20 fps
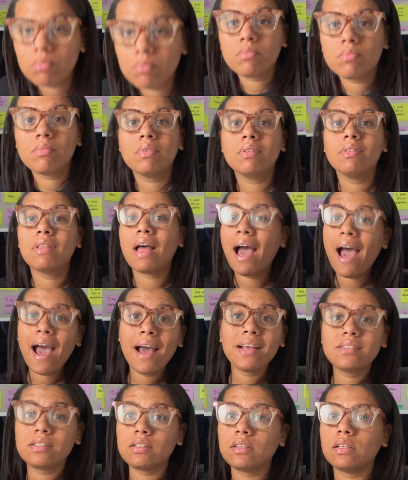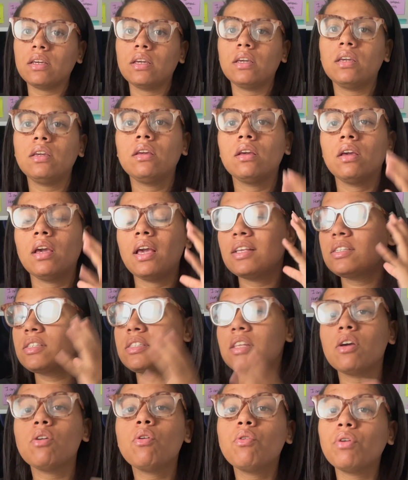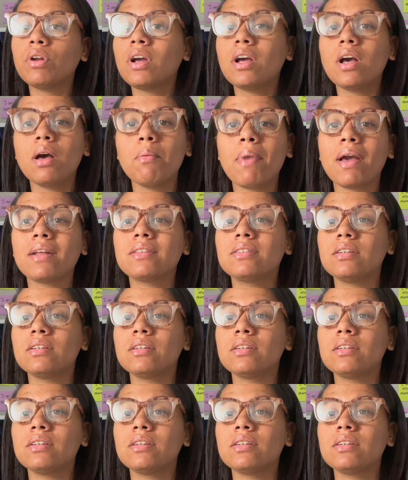lastly, it's still going to come back to